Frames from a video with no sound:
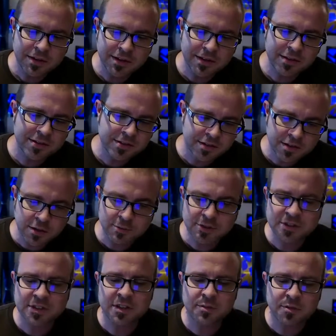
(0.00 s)
That is that they're
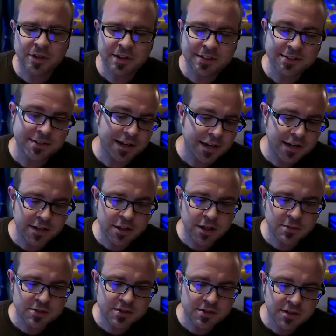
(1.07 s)
pushing their brand as the high-end
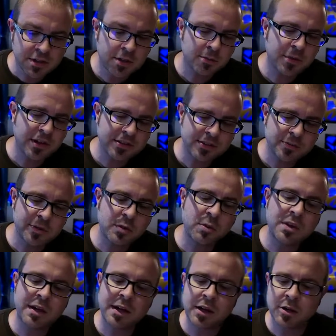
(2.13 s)
option, possibly
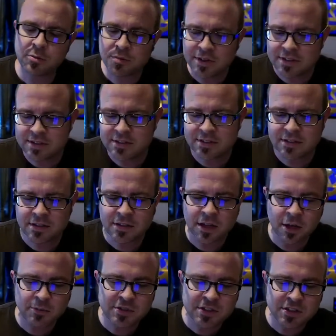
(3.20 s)
with a higher price than the
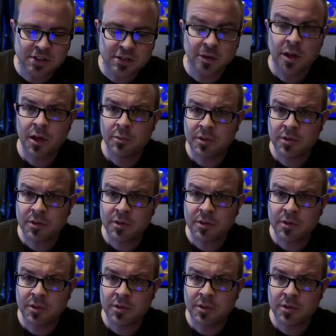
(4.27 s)
competition,